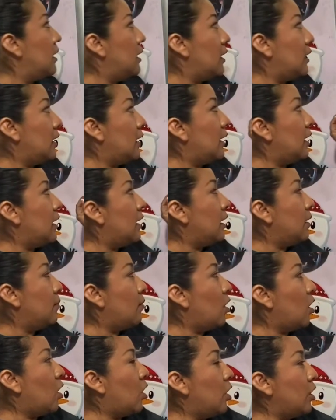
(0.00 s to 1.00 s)

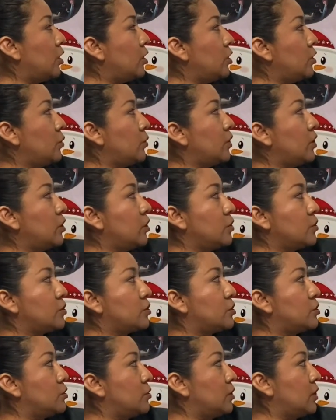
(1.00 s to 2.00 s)
Are you a new
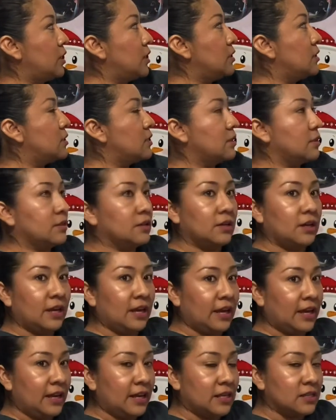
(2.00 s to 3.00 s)
student?
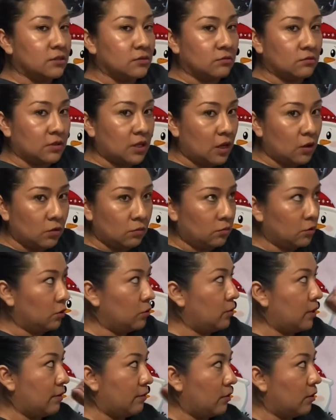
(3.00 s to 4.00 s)
¿Eres un alumno
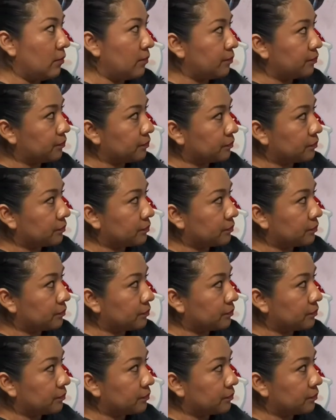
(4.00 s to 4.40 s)
nuevo?